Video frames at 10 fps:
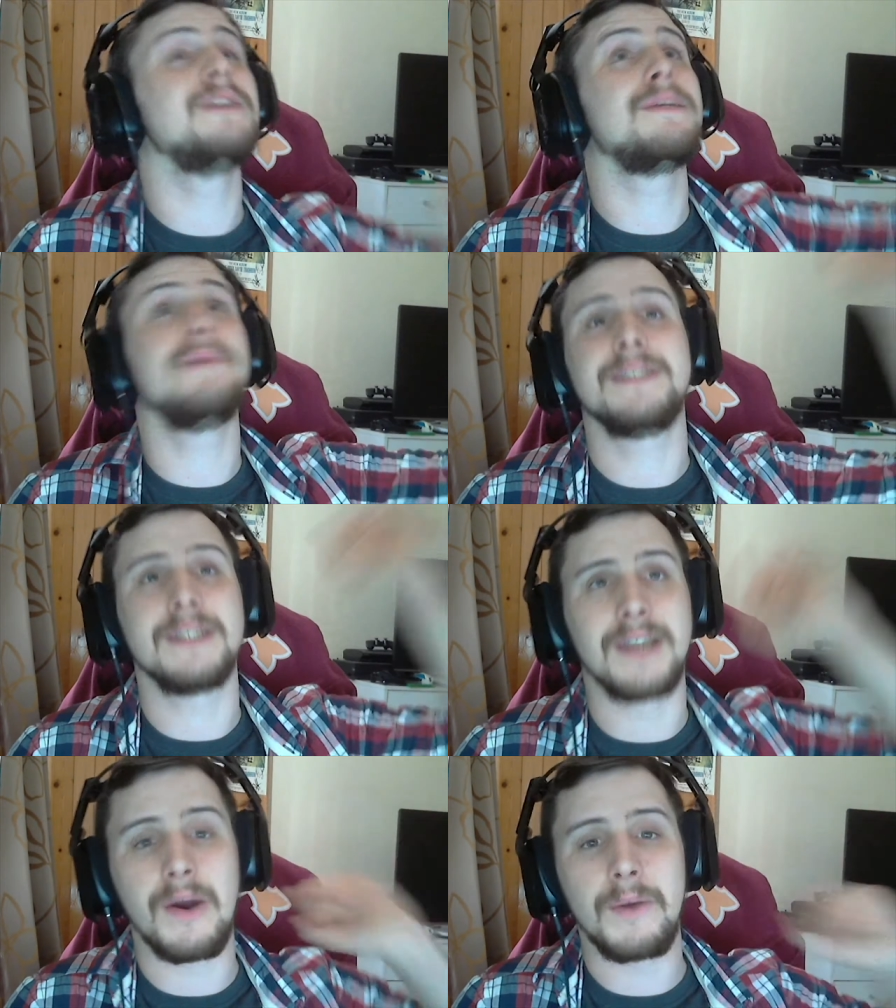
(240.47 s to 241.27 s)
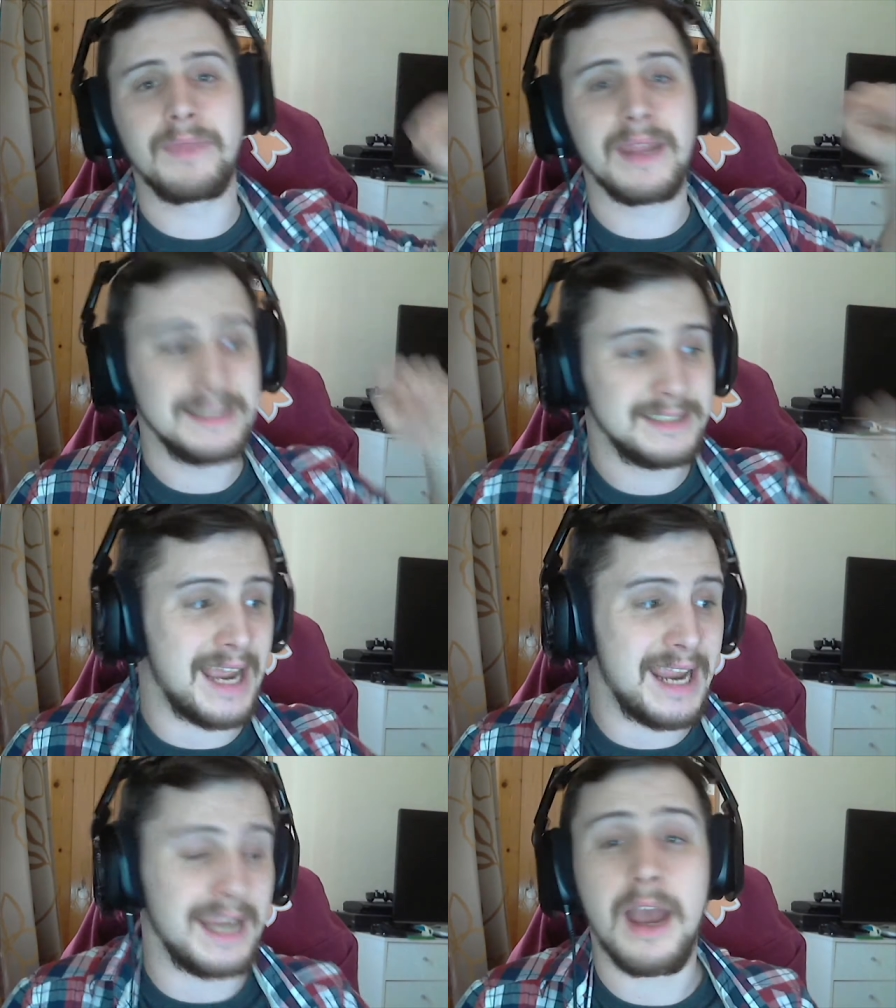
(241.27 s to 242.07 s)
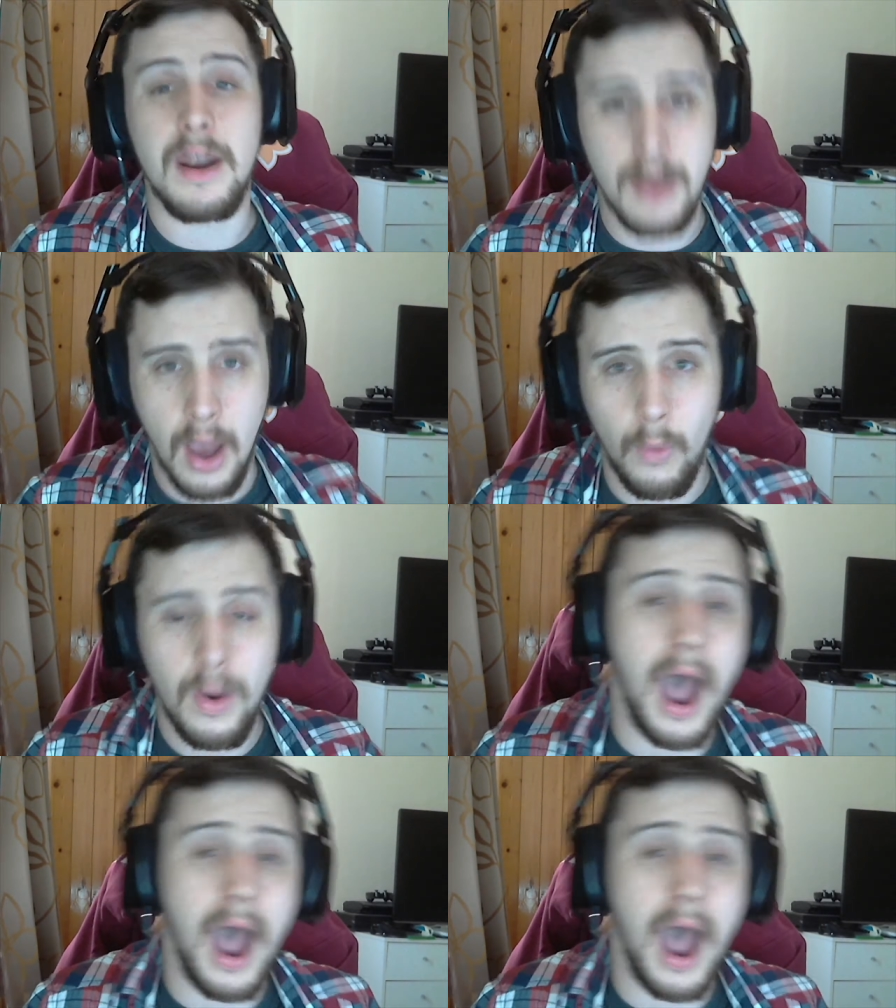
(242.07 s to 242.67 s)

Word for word: and months ago, saying, "No,